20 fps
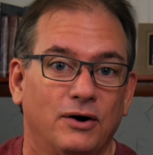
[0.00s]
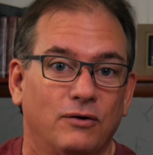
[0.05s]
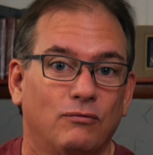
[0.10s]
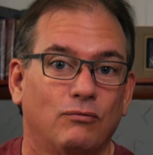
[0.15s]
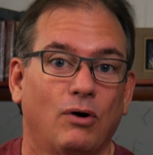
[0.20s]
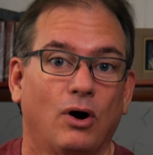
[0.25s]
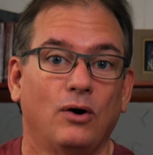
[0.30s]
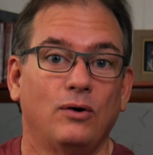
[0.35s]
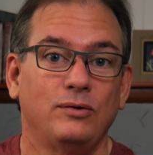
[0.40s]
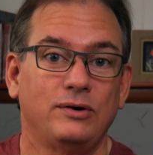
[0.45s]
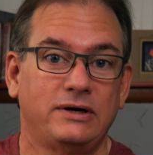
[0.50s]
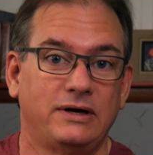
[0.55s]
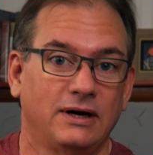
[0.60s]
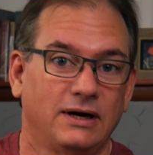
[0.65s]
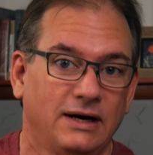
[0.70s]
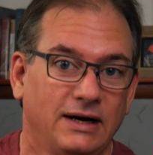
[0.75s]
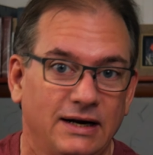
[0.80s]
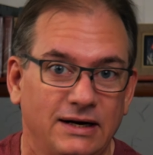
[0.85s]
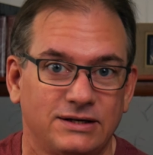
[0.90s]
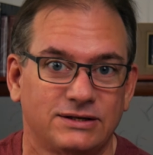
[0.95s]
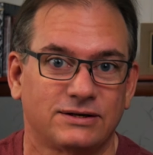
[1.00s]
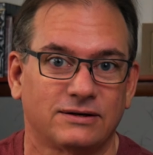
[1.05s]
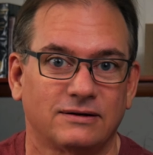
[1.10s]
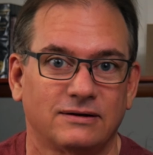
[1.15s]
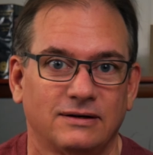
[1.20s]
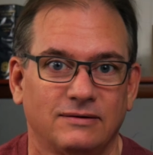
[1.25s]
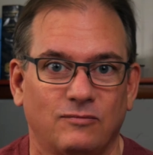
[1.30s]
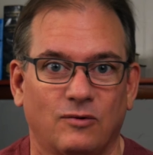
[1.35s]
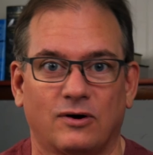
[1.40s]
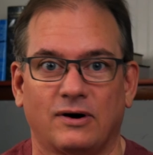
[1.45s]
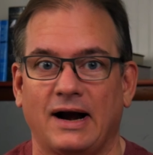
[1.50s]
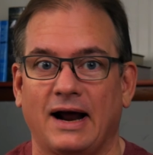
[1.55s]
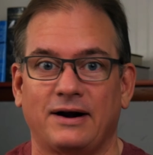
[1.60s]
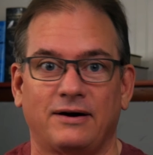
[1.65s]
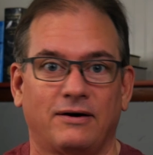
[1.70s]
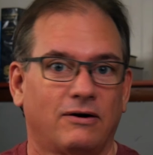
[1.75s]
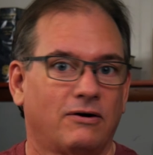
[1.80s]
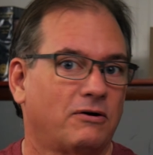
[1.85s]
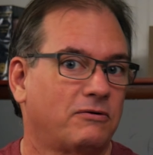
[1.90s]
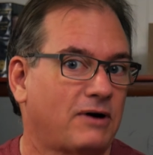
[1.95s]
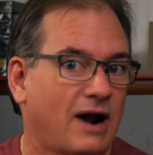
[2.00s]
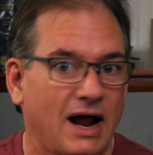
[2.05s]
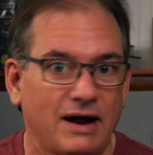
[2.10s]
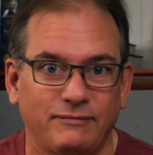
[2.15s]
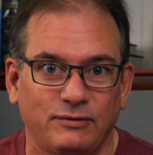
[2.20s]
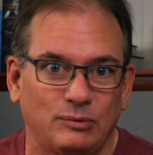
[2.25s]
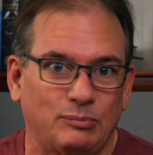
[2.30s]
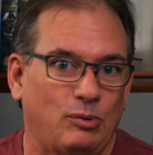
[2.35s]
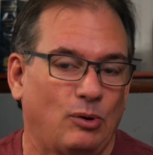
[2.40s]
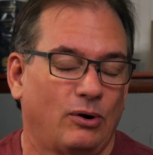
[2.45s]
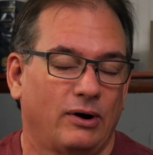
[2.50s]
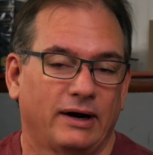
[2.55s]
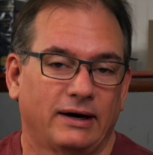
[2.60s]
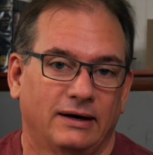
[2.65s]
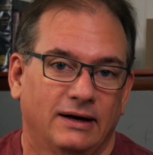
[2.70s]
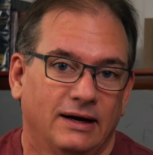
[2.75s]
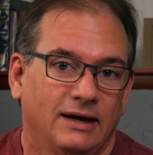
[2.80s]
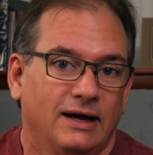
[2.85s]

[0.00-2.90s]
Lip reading: road to Easter and we're at our arrival point.